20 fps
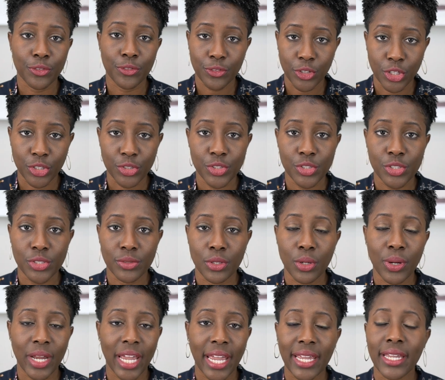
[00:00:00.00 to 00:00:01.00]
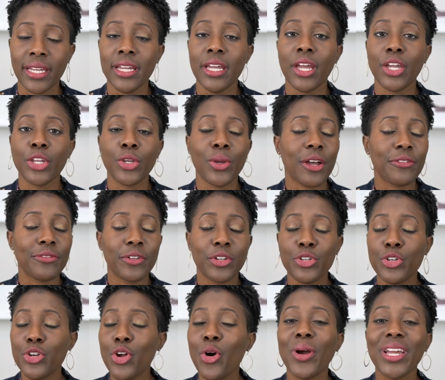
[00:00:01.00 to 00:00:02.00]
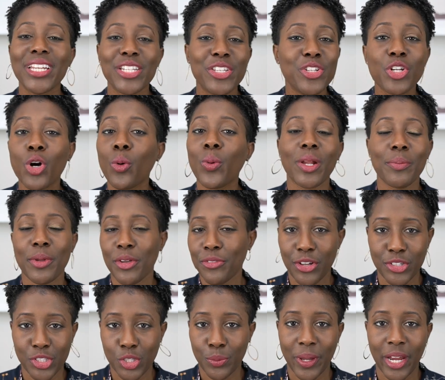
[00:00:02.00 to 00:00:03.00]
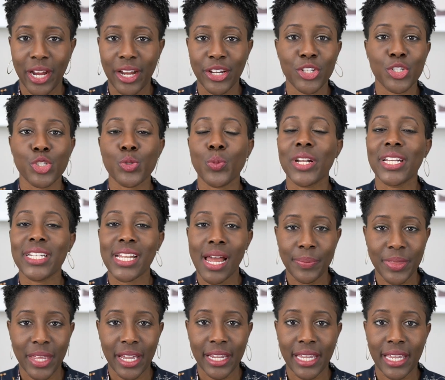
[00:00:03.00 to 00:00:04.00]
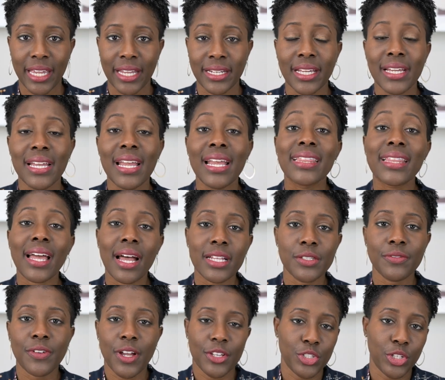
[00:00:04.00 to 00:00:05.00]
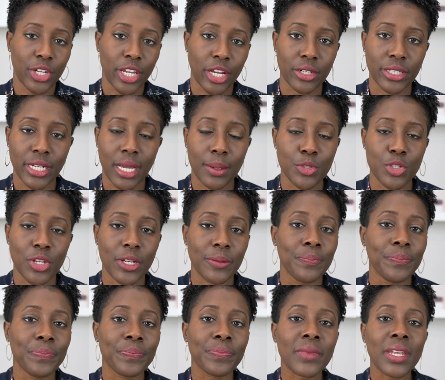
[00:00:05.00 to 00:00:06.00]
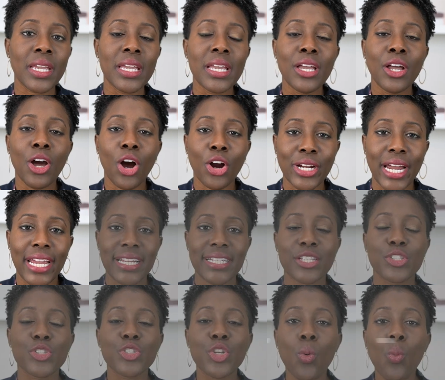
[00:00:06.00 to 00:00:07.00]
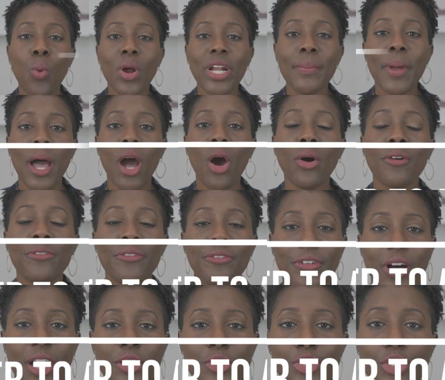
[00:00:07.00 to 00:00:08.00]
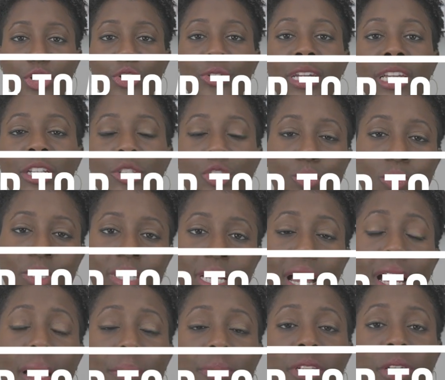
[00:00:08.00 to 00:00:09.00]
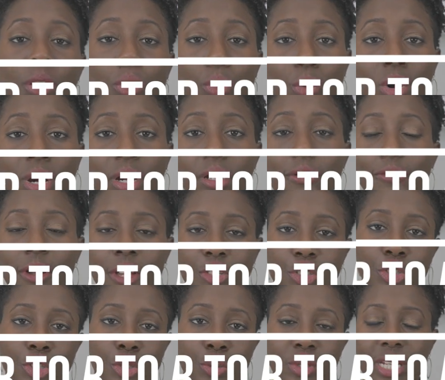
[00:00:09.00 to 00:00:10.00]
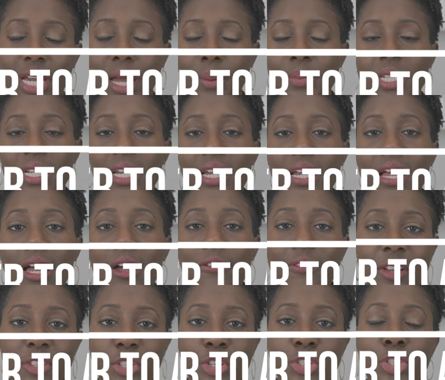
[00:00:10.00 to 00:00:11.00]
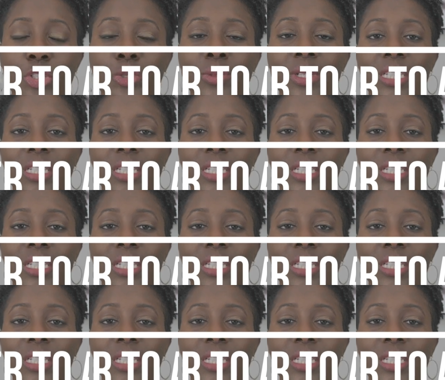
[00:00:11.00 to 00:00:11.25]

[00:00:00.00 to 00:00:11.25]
first, okay? You have no, you don't want to be a foster parent, you just want to adopt that kid. That's foster care adoption. All right, so what about fostering to adopt or foster to adopt? Foster to